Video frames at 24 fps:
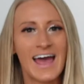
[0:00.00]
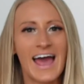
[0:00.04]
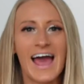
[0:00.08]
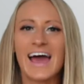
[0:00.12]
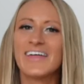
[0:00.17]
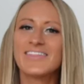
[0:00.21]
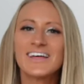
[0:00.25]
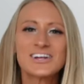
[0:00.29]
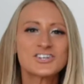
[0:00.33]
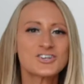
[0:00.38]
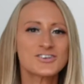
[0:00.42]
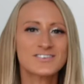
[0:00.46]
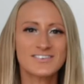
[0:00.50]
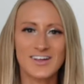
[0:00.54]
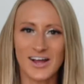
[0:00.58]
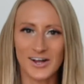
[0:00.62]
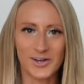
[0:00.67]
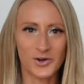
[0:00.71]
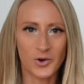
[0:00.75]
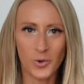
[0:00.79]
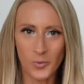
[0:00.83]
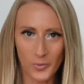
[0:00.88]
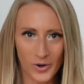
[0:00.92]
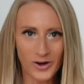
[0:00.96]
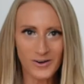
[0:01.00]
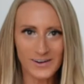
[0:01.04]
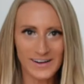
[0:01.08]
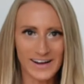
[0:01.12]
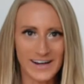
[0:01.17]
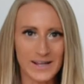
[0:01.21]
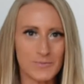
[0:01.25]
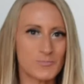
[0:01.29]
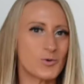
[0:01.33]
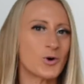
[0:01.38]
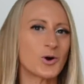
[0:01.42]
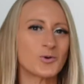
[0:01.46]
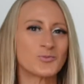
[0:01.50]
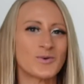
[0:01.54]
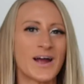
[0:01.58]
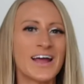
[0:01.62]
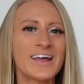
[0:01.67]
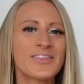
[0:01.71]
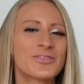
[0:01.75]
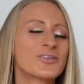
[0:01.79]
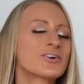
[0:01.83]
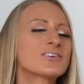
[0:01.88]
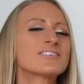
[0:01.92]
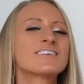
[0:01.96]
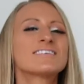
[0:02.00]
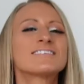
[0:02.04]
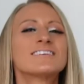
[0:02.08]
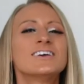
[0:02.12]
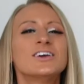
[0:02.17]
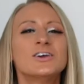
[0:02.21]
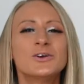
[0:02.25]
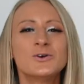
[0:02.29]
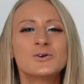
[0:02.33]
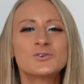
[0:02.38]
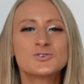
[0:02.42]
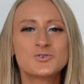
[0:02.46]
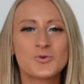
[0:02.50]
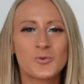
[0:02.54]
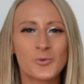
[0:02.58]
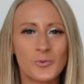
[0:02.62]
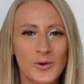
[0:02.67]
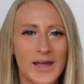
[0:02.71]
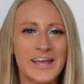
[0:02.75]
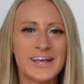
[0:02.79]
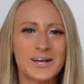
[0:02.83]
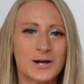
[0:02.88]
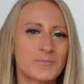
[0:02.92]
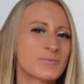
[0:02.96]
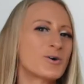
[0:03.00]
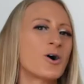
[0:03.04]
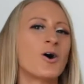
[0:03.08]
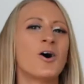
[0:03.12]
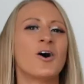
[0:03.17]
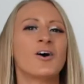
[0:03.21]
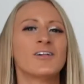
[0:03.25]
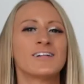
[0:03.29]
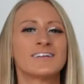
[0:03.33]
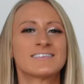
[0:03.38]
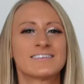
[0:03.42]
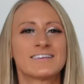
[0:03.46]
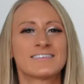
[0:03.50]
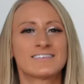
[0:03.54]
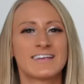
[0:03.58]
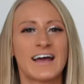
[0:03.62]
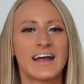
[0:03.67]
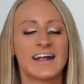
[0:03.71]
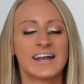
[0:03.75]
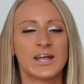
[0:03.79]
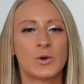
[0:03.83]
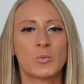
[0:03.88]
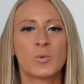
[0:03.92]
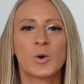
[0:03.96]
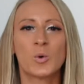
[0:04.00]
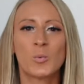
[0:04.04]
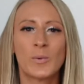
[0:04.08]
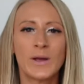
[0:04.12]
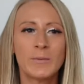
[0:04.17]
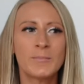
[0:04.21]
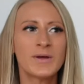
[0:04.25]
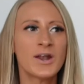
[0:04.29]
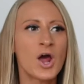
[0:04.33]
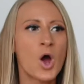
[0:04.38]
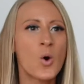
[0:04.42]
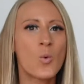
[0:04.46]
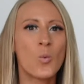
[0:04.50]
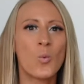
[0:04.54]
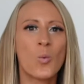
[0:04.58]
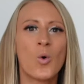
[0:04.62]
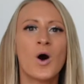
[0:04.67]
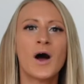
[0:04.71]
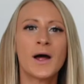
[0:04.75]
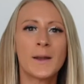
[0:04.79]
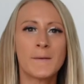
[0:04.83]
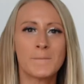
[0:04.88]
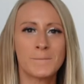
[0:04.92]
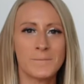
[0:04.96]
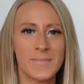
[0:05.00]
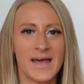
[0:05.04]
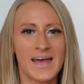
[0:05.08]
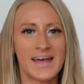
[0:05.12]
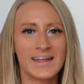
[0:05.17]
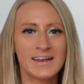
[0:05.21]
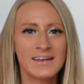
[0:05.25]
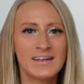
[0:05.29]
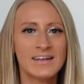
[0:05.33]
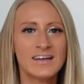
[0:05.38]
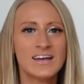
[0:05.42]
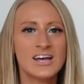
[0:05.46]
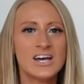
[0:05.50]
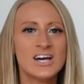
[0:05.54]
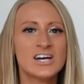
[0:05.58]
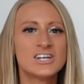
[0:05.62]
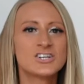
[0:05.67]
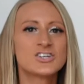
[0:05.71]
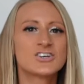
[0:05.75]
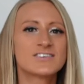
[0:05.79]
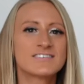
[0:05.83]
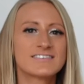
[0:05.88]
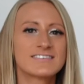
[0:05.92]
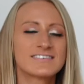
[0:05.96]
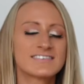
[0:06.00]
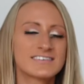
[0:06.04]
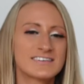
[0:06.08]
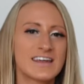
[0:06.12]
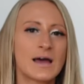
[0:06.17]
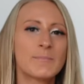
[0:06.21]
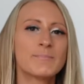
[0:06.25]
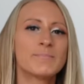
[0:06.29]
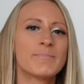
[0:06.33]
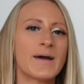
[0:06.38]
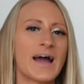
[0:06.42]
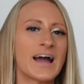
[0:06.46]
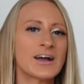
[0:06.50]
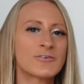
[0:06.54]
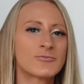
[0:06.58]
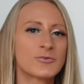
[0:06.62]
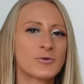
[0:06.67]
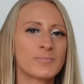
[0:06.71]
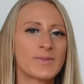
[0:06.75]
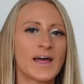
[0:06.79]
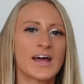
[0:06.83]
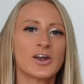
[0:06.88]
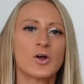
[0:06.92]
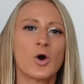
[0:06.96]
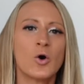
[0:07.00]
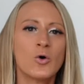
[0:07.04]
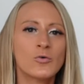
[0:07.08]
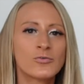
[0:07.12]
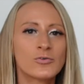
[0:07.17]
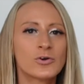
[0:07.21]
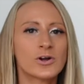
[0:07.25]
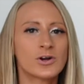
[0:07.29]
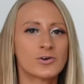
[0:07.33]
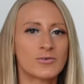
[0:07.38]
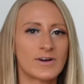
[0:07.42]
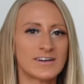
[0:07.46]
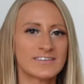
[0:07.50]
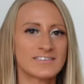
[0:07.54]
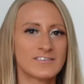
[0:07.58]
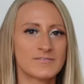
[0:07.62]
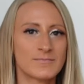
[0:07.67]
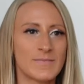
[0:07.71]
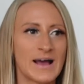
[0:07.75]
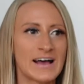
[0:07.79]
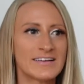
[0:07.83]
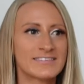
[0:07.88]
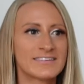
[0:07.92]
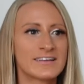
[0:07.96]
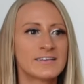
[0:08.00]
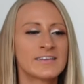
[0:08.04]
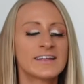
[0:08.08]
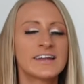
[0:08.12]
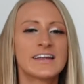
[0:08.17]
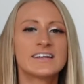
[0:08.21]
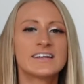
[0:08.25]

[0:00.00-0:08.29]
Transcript: And that's just not gonna work anymore, right? There's this huge wake-up call in society where women want men to step back from that over-aggressive masculine